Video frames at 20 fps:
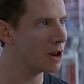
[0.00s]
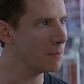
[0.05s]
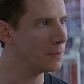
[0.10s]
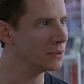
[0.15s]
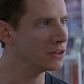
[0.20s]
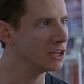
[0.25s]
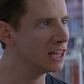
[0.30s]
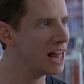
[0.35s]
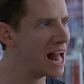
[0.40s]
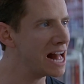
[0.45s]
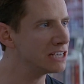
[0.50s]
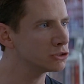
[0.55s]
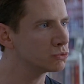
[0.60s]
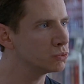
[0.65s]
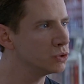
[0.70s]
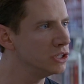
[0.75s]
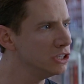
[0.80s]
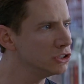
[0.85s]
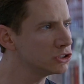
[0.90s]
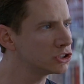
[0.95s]
up in the last
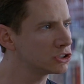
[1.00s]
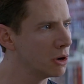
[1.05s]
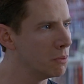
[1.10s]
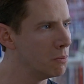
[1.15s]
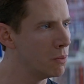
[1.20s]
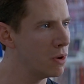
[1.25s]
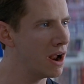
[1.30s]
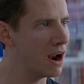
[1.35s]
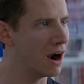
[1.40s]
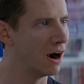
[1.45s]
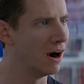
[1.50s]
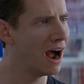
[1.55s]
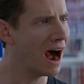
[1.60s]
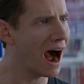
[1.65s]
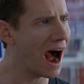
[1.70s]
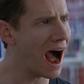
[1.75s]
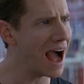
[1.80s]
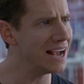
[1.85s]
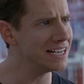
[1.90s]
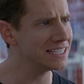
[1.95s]
reel somewhere.
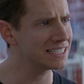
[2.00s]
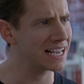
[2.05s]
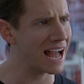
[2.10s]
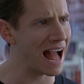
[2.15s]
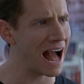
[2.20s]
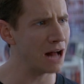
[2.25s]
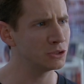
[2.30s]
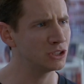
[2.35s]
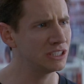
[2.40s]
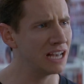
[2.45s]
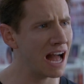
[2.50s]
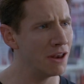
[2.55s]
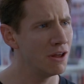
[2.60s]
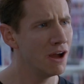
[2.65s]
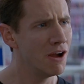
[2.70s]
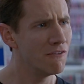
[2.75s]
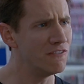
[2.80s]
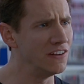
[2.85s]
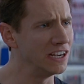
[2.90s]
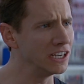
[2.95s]
Eyes gouged out,
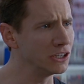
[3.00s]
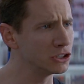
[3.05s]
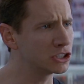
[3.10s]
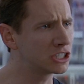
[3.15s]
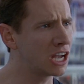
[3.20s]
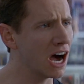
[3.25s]
fingers